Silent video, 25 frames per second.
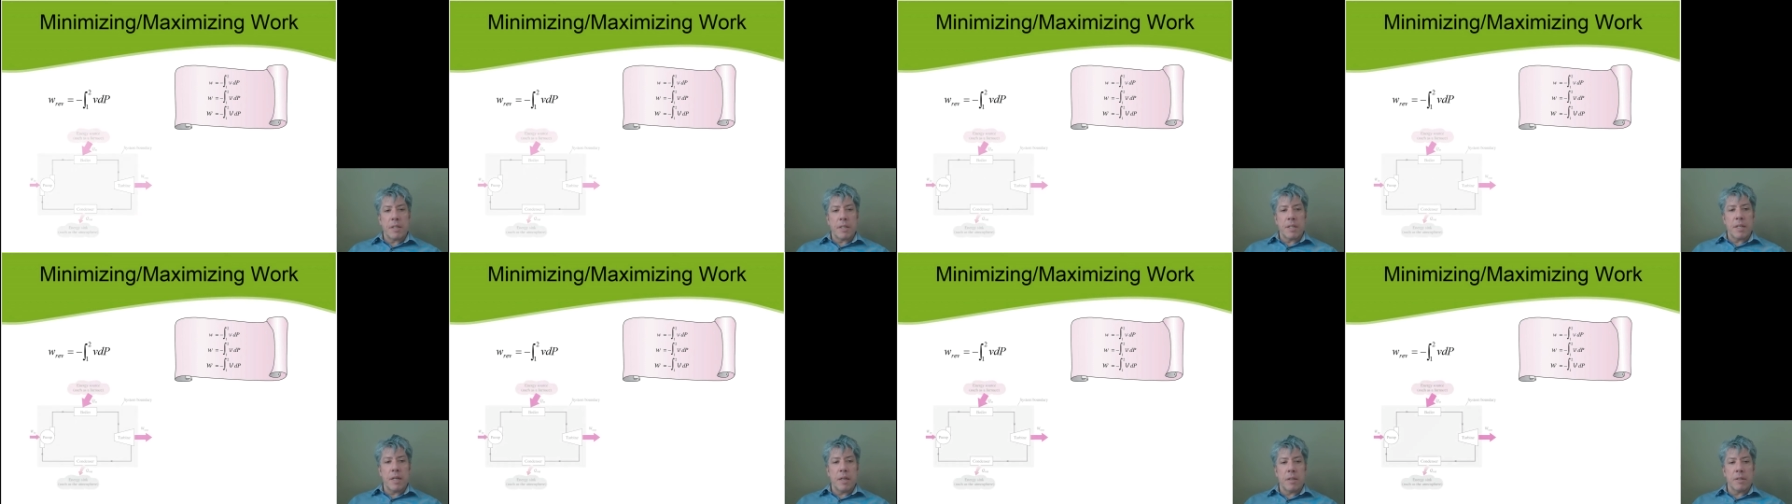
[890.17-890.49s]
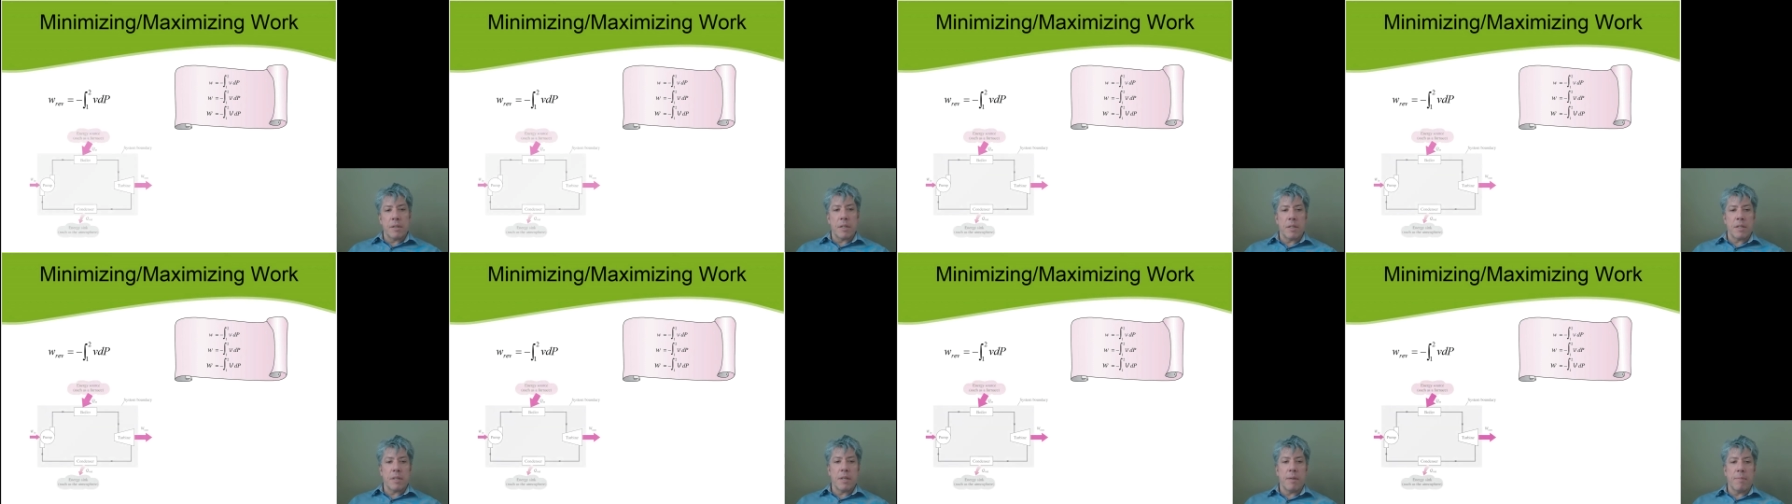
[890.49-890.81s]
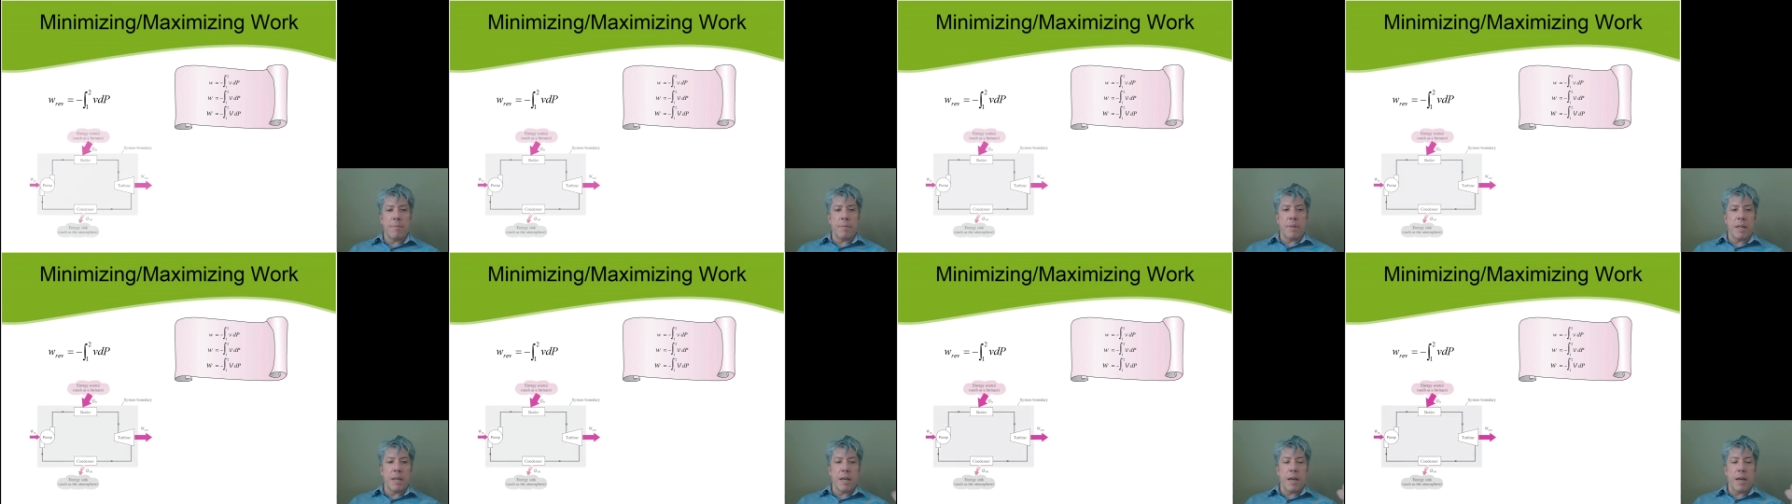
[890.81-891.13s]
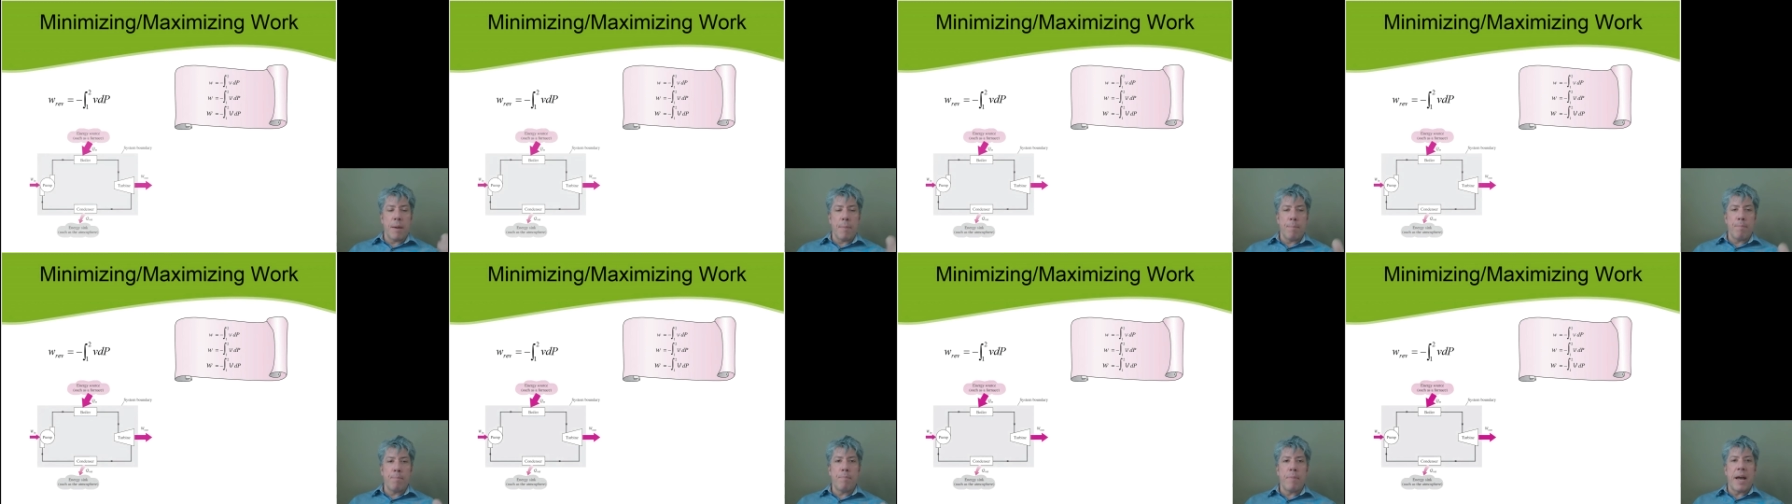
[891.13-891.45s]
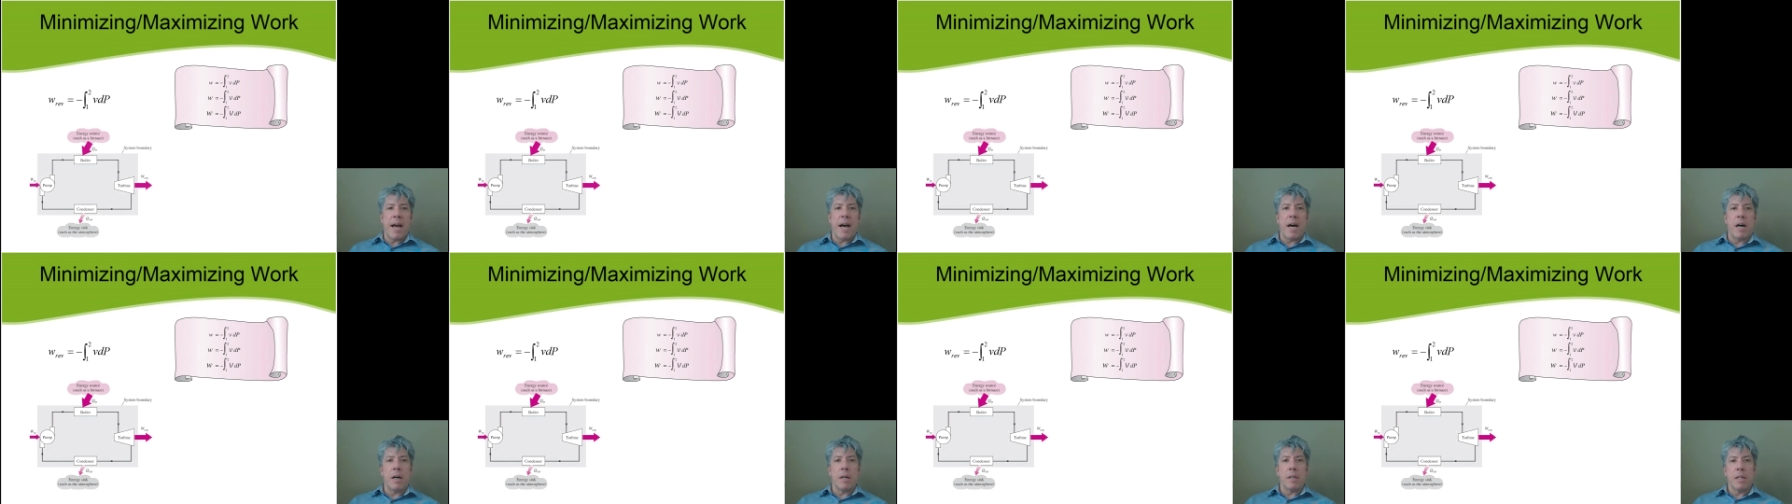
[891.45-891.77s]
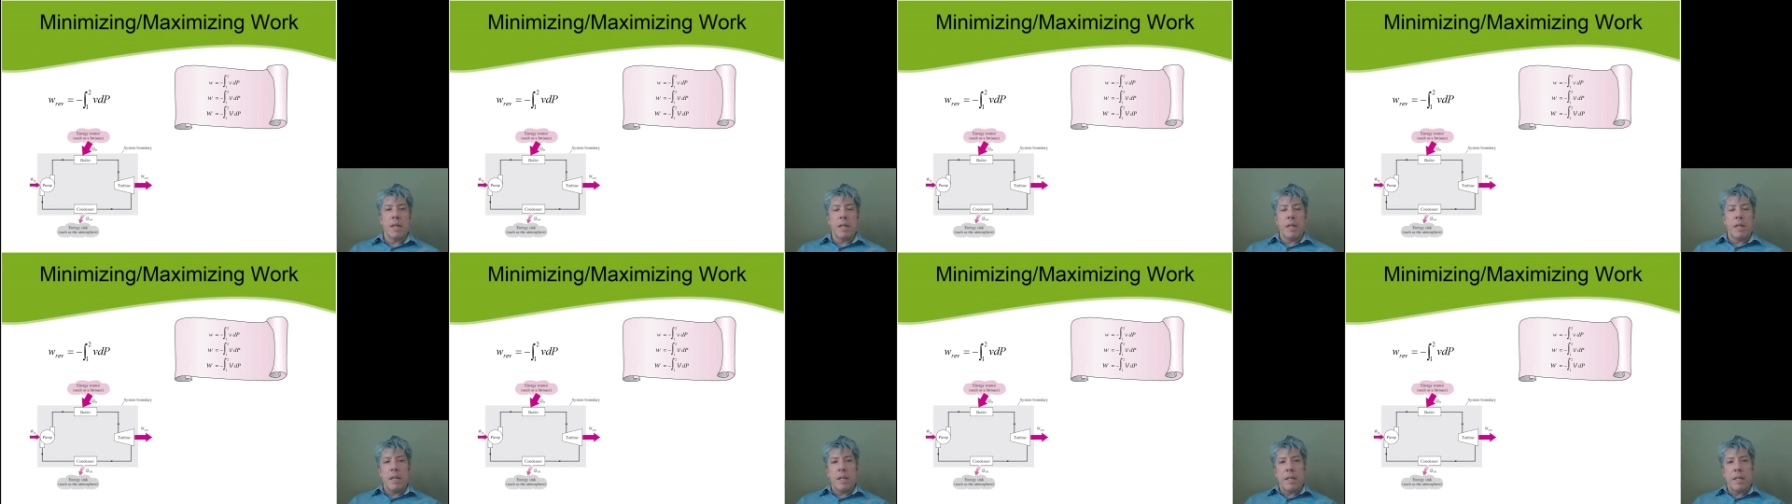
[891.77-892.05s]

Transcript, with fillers: it tells us something about